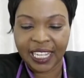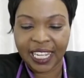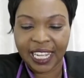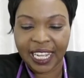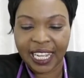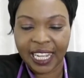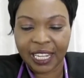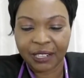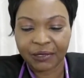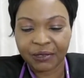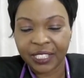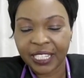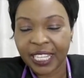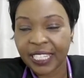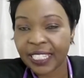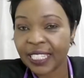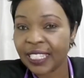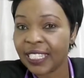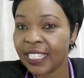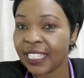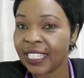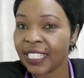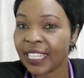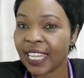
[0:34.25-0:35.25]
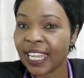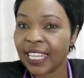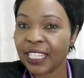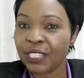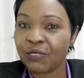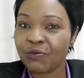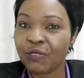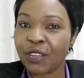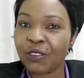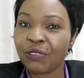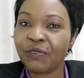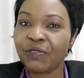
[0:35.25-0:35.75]
I'll just
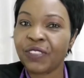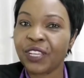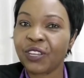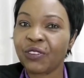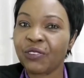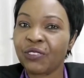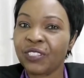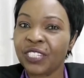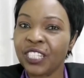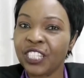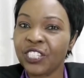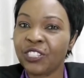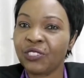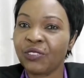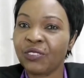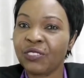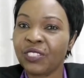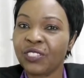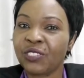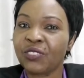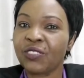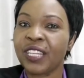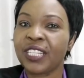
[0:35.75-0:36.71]
discuss one of the conditions